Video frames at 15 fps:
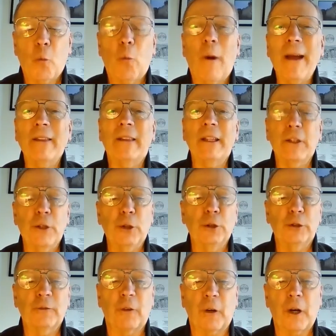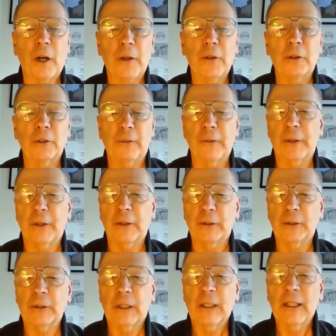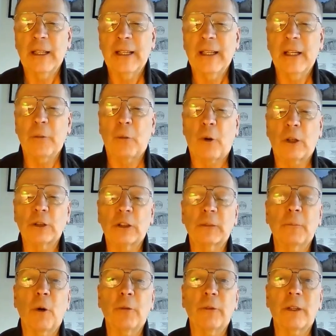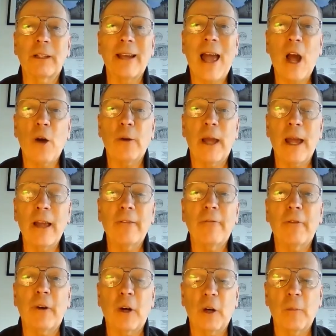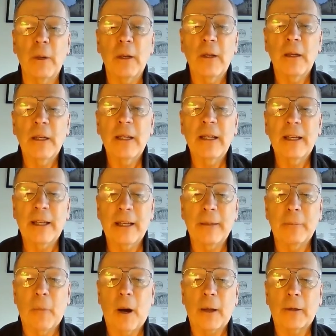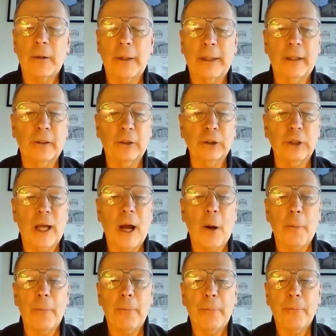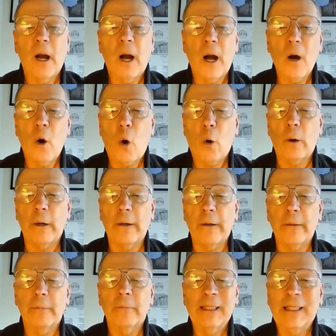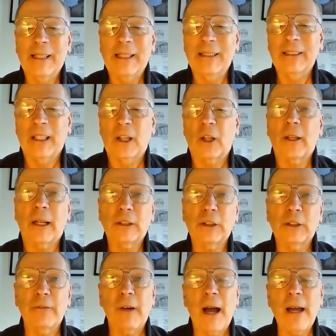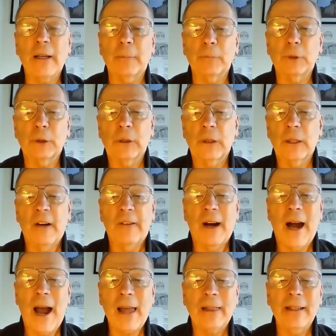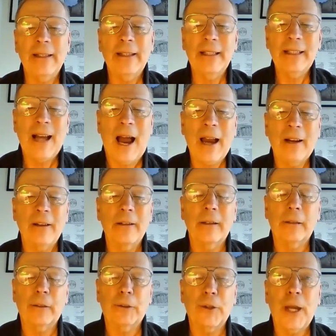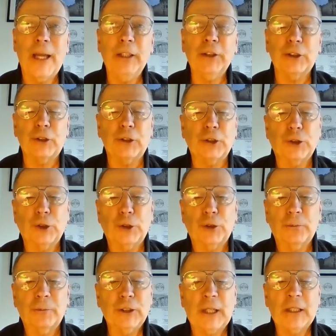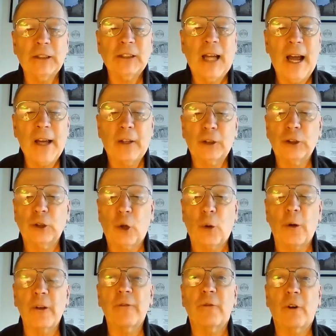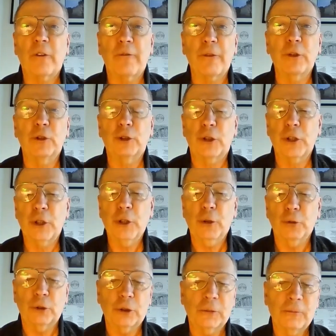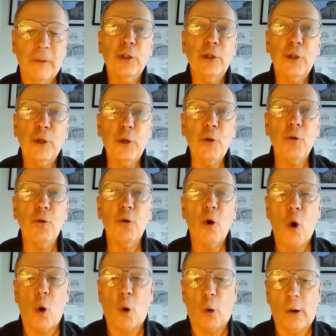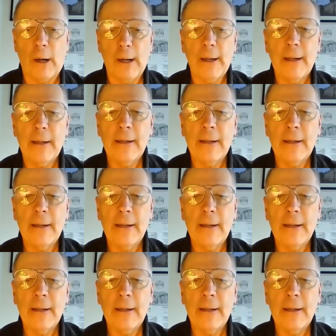Widely used for hundreds of years, it works as both a noun and verb in modern English now. A hoard is a collection of items of a highly desired nature set aside or stored for future use. To hoard